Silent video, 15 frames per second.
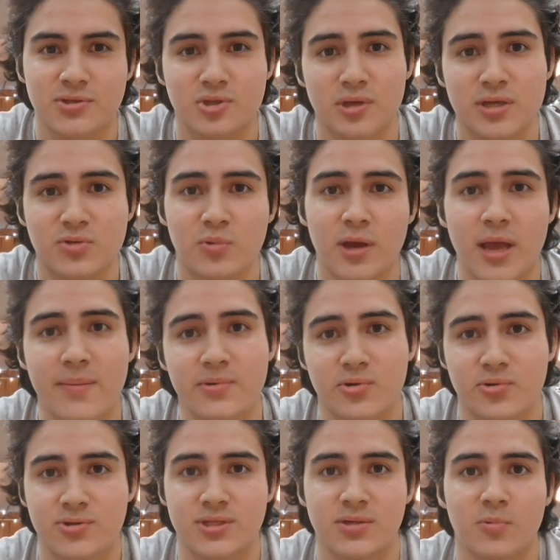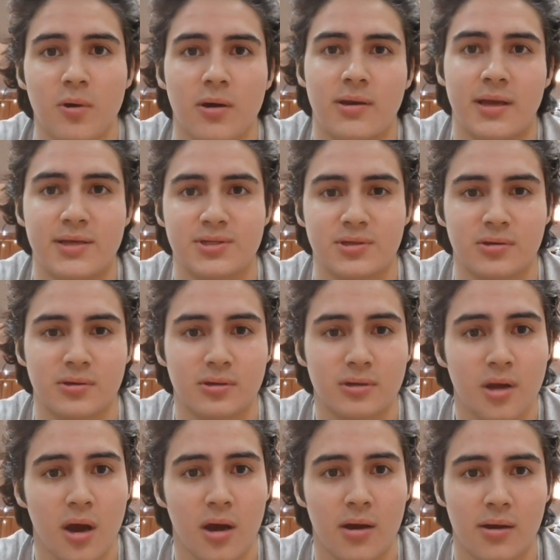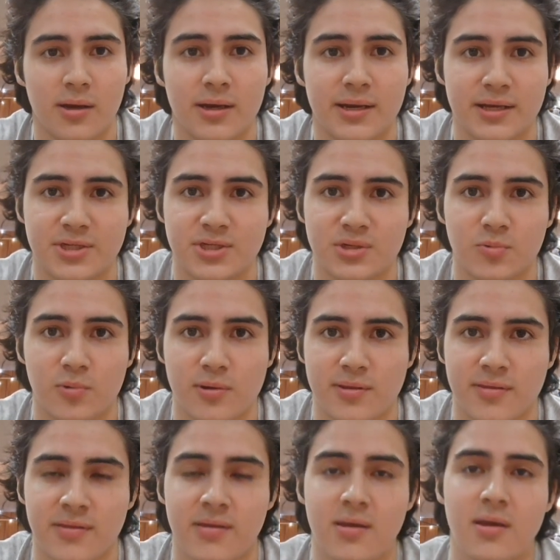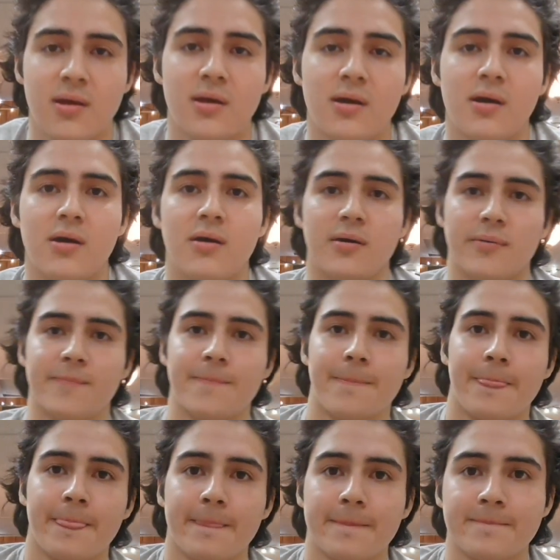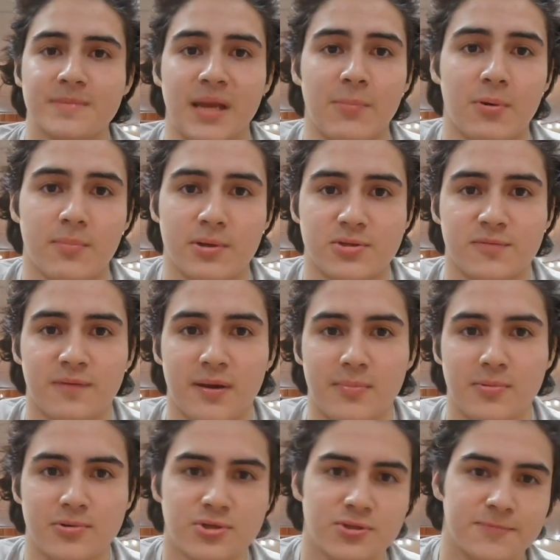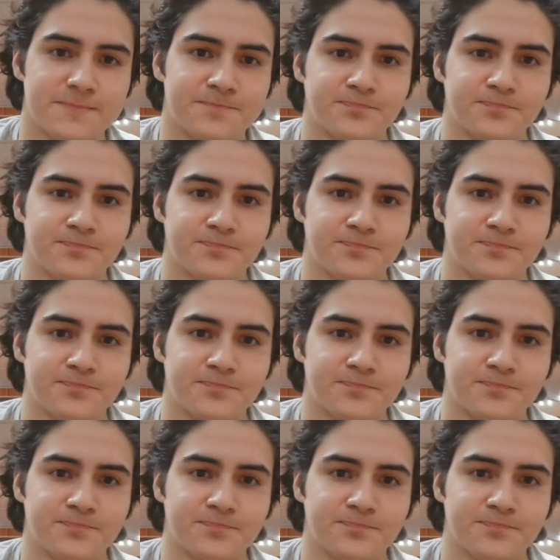So that's why mTOR-C1 has a connection with type 1 muscle fibers.